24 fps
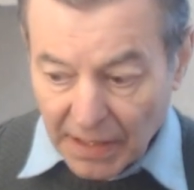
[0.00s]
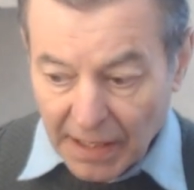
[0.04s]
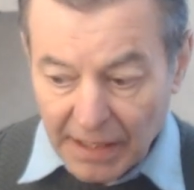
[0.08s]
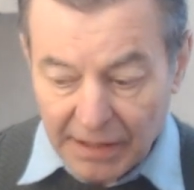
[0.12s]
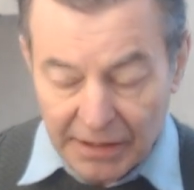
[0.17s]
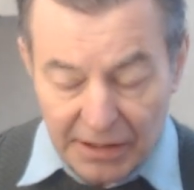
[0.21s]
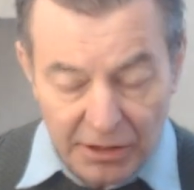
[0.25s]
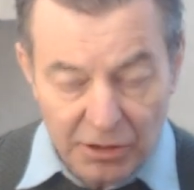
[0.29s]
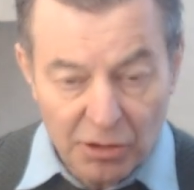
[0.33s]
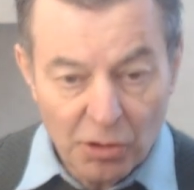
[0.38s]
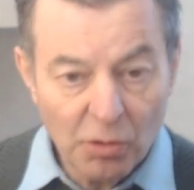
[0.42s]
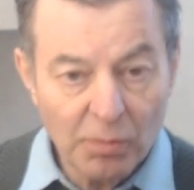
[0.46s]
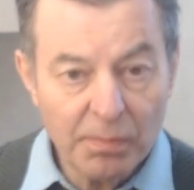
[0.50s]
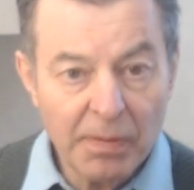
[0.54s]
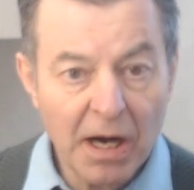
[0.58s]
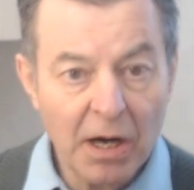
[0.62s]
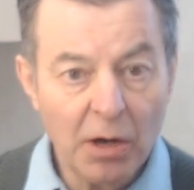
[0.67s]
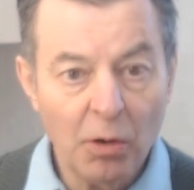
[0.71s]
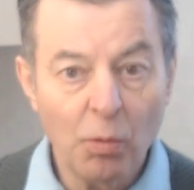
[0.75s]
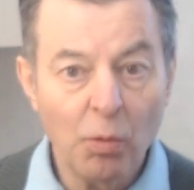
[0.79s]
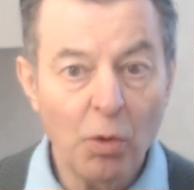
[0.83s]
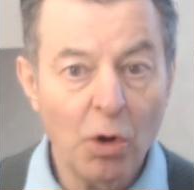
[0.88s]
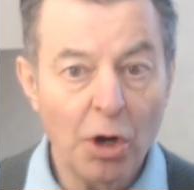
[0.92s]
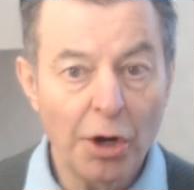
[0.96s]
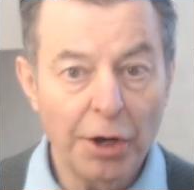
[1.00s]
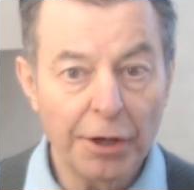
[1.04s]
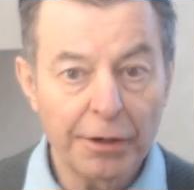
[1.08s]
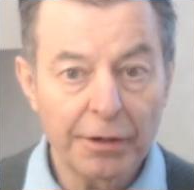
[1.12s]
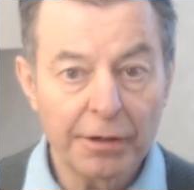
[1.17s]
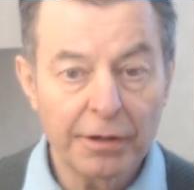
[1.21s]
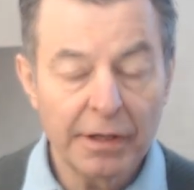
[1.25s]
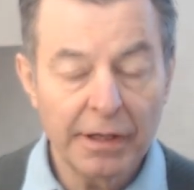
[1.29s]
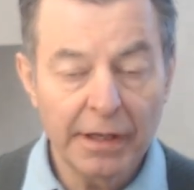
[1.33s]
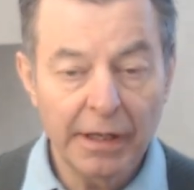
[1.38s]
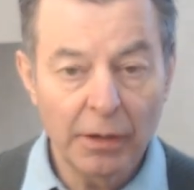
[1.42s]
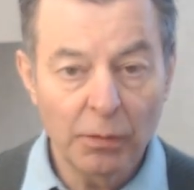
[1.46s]
And he knew about
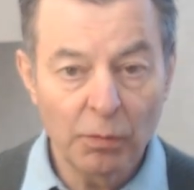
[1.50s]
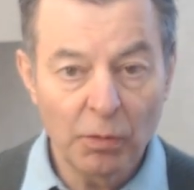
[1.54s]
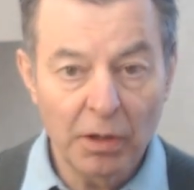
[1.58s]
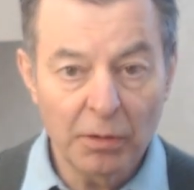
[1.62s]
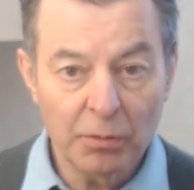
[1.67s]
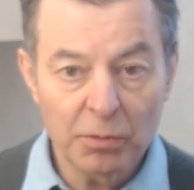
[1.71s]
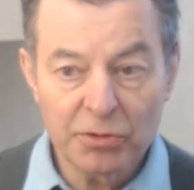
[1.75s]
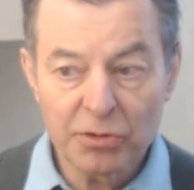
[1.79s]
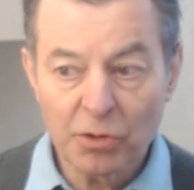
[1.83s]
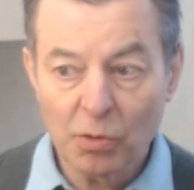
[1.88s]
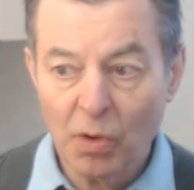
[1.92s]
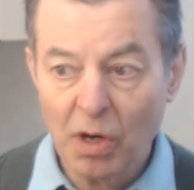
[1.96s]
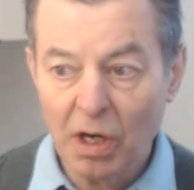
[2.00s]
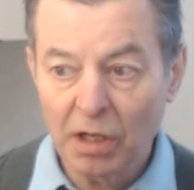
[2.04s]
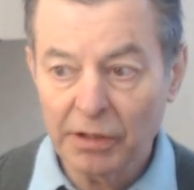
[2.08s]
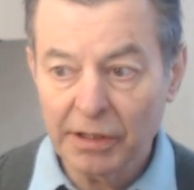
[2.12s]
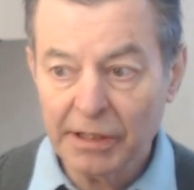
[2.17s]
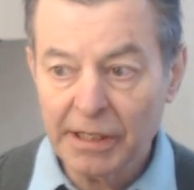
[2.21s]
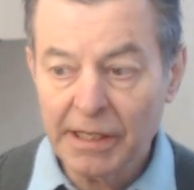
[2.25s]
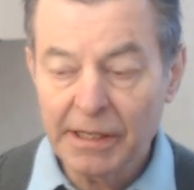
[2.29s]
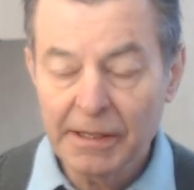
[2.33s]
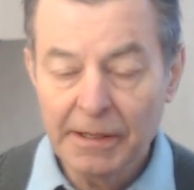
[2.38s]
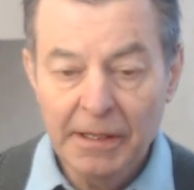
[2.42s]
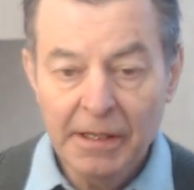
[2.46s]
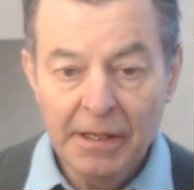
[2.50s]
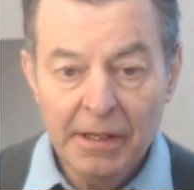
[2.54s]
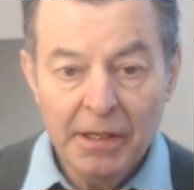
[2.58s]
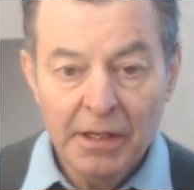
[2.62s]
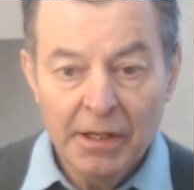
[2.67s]
water and what was quality.